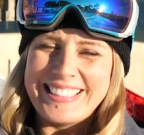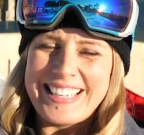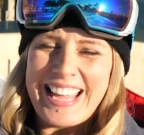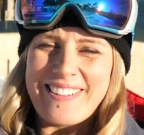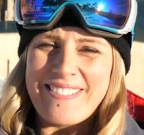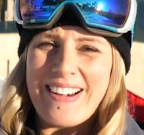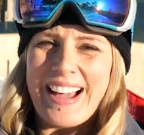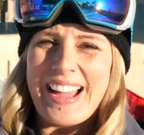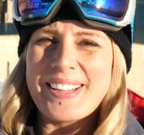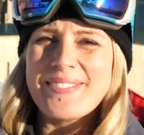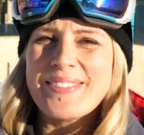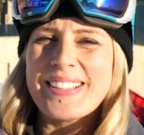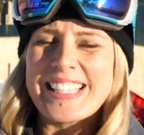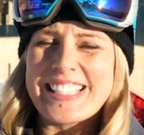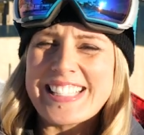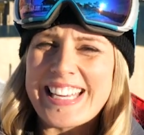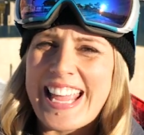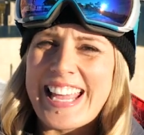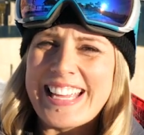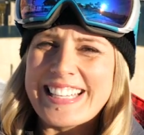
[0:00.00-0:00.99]
Now I am
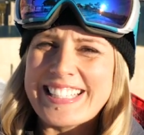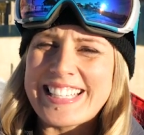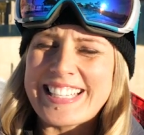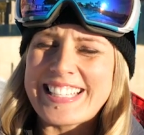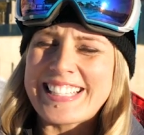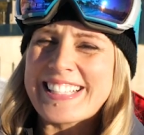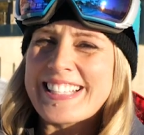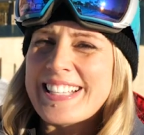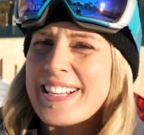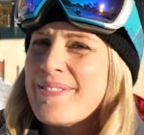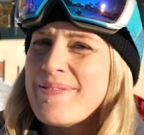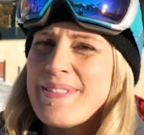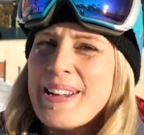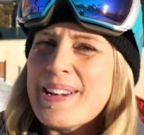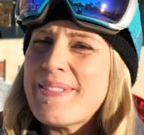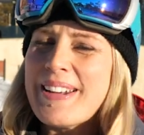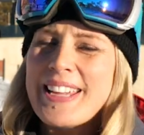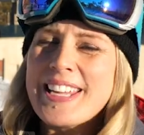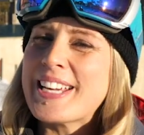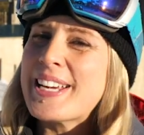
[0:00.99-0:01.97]
standing
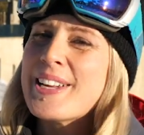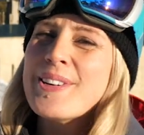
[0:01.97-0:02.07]
somewhere where you